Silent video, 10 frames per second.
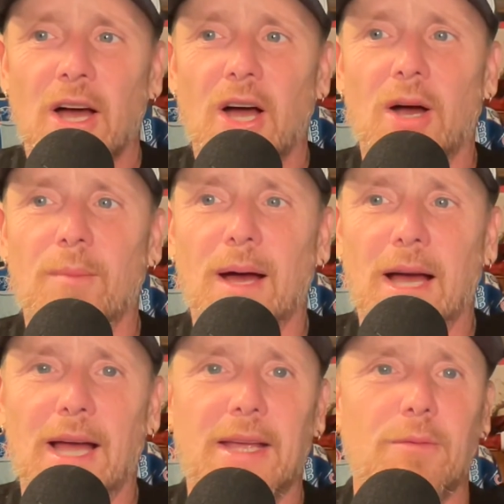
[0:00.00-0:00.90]

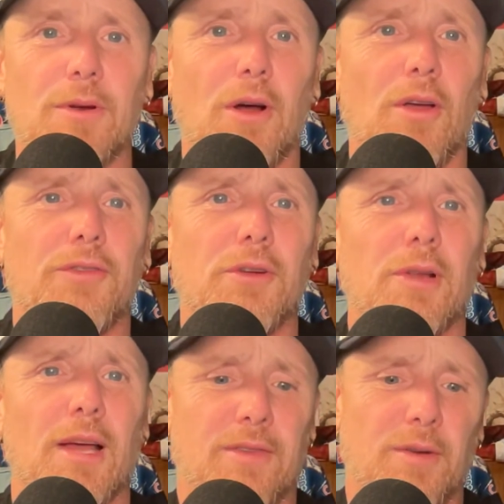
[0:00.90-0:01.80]
I would also
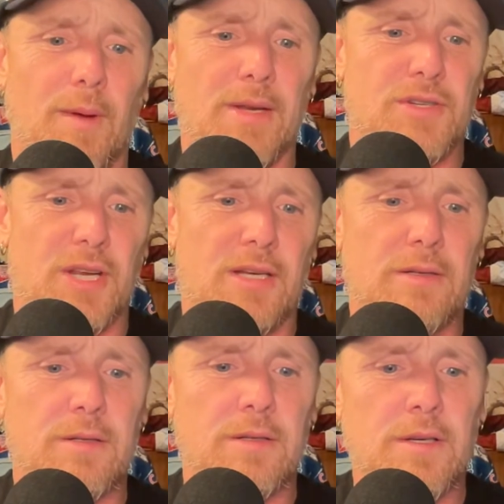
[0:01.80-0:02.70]
like to mention